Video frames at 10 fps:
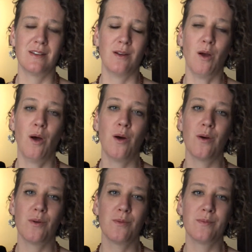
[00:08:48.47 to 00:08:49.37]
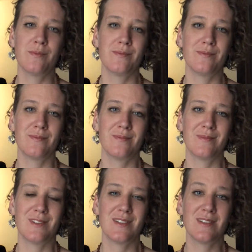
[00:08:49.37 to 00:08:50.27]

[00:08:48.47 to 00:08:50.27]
our home and